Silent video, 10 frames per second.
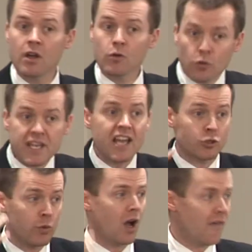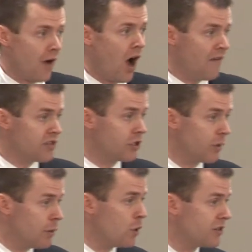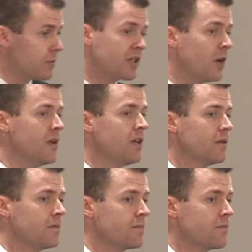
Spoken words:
well, yes, we obviously we want them to come in.